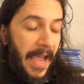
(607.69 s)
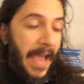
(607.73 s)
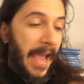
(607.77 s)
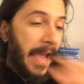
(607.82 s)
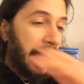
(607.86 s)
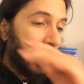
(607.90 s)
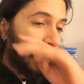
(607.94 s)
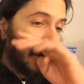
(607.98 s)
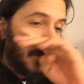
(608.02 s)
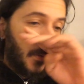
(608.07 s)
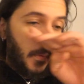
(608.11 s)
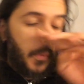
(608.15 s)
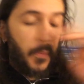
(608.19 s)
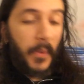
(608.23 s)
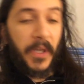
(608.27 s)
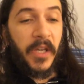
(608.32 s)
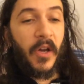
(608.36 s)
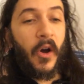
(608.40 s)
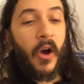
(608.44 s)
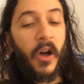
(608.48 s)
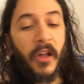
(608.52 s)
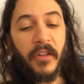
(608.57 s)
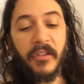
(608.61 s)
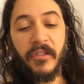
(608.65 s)
and
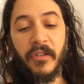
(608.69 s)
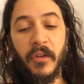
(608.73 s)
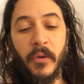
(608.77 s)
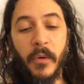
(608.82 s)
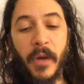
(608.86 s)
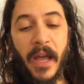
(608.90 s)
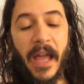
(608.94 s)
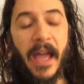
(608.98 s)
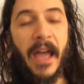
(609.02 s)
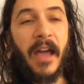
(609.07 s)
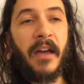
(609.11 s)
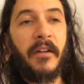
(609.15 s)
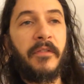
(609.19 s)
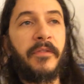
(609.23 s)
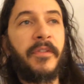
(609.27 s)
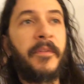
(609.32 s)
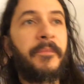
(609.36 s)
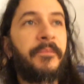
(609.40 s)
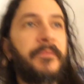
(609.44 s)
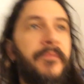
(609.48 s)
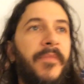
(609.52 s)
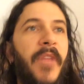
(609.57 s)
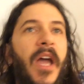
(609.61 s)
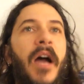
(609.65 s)
we also have
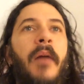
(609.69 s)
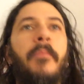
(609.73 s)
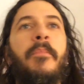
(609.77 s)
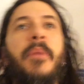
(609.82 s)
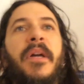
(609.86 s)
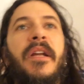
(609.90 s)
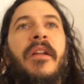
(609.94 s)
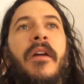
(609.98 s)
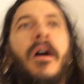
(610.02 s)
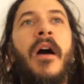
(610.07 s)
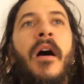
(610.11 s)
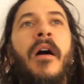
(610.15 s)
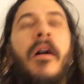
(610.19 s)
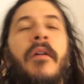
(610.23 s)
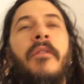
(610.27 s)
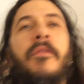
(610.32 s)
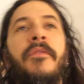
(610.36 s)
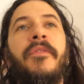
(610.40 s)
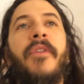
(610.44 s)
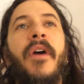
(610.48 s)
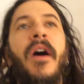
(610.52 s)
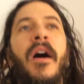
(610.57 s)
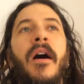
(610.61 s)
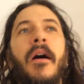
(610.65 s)
a bit
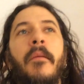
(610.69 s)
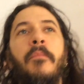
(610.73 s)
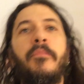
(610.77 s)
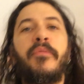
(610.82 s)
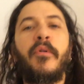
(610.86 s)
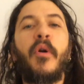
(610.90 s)
of